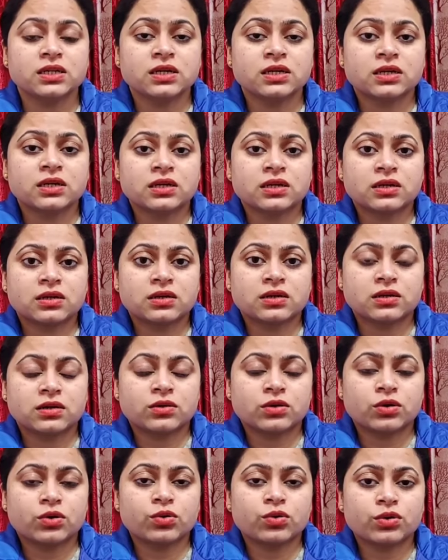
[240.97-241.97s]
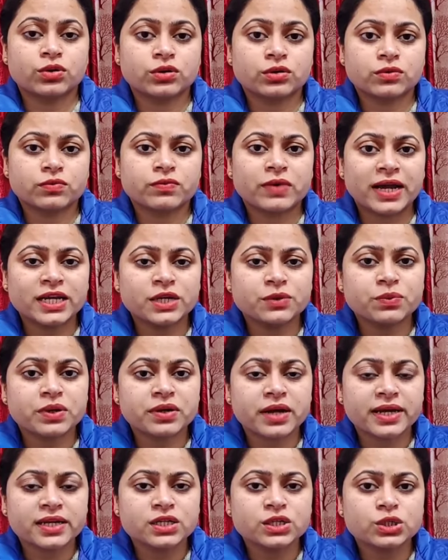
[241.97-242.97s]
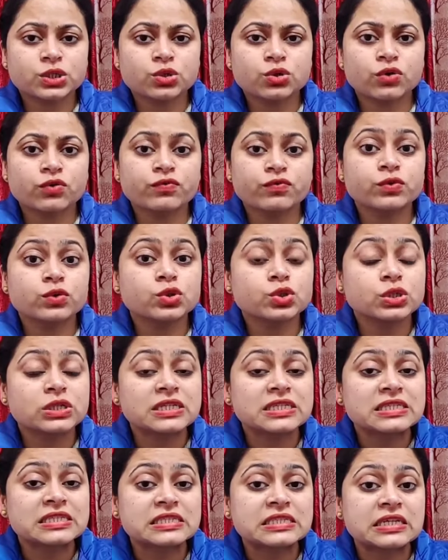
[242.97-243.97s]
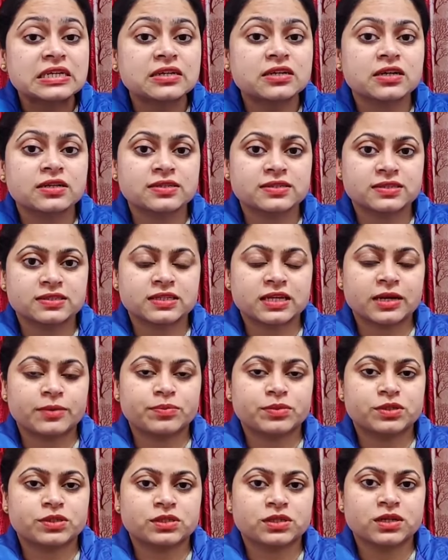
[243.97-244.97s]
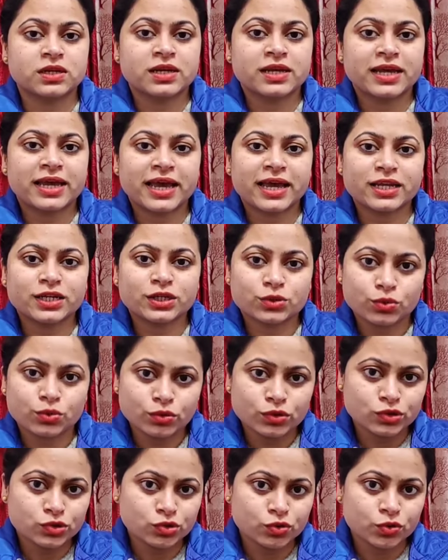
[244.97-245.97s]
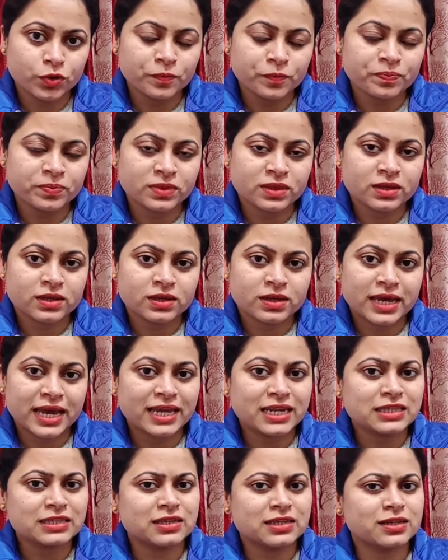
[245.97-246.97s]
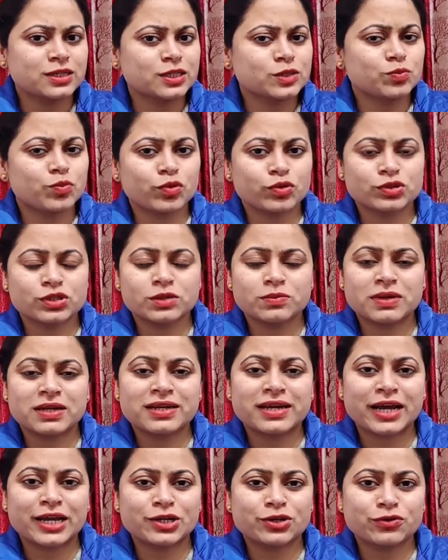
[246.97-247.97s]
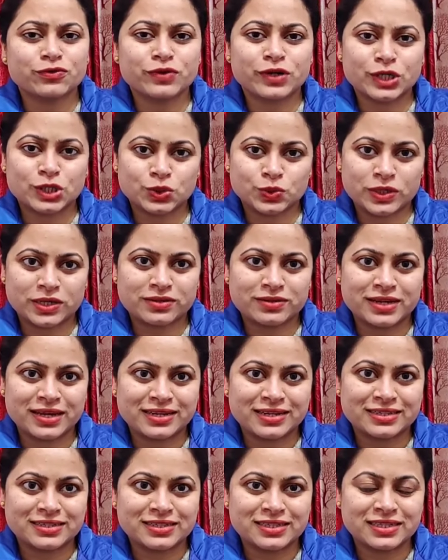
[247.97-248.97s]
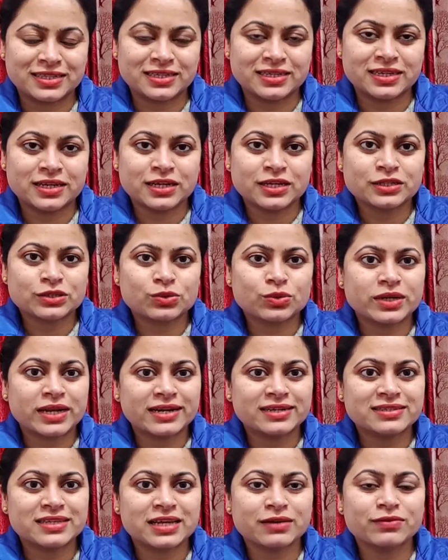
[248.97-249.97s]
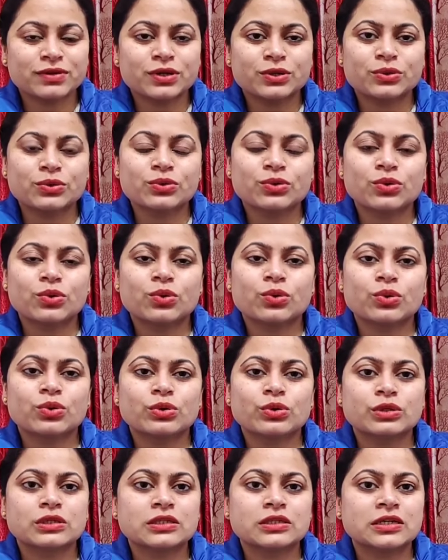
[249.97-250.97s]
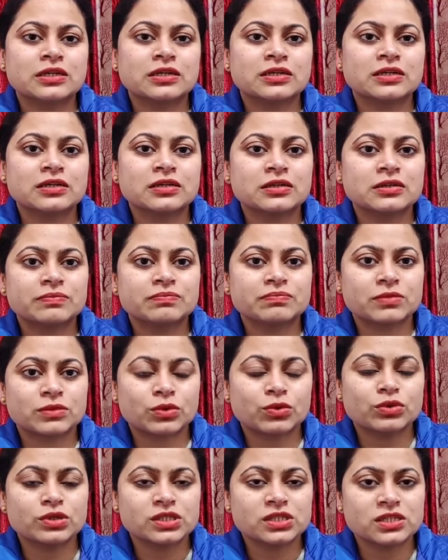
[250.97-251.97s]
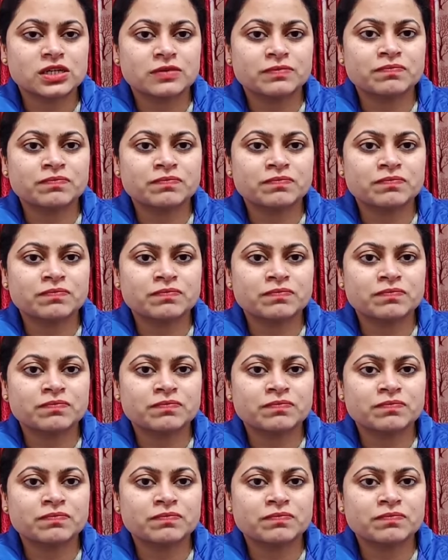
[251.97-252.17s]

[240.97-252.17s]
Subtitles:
or a wide variety of futuristic concepts, and also anything is possible kind of virtual reality. So let's have a look on some